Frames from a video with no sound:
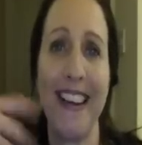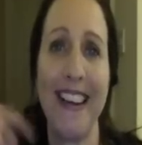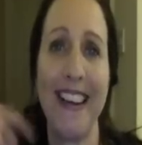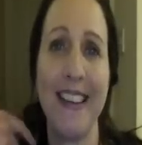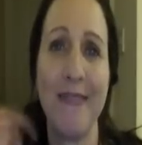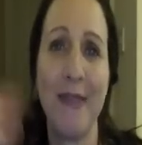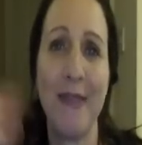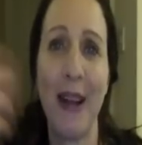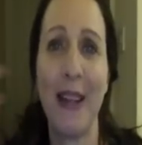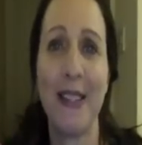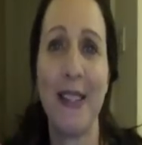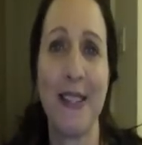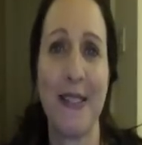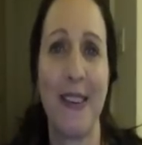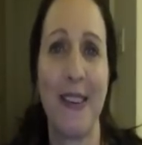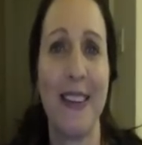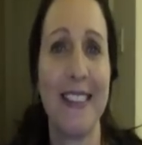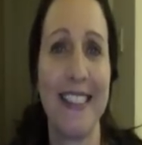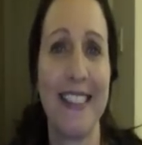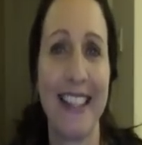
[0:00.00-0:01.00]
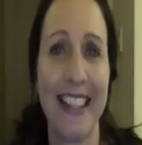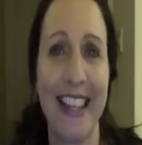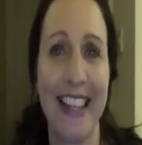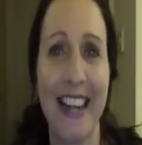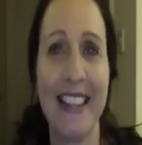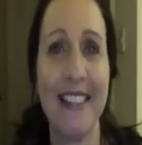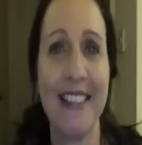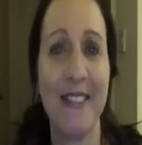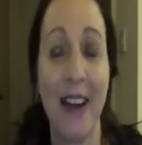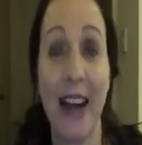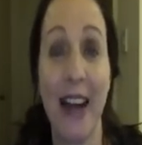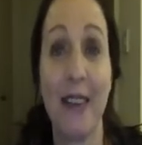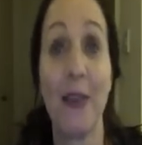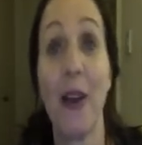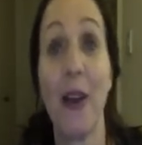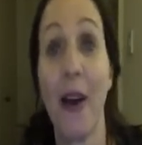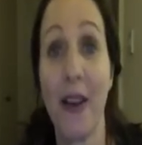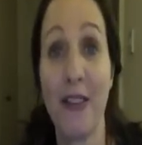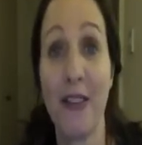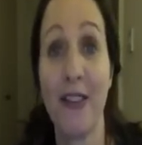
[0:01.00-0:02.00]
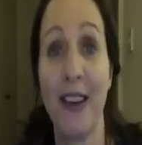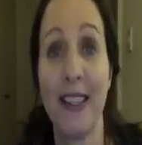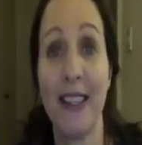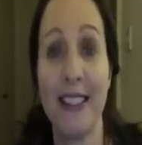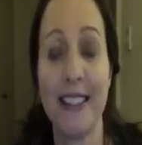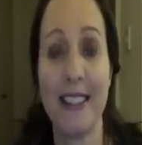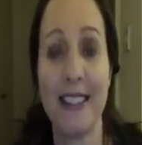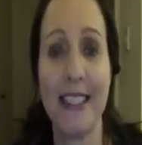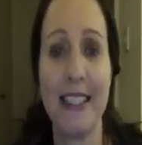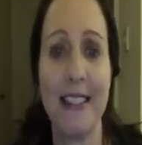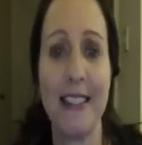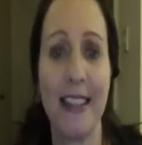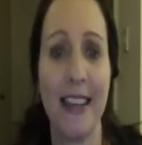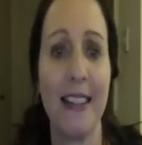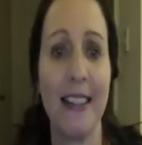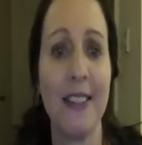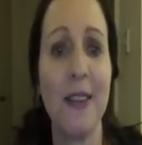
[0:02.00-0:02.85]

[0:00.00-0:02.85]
plagiarizing in any way. Well, I find it's easier.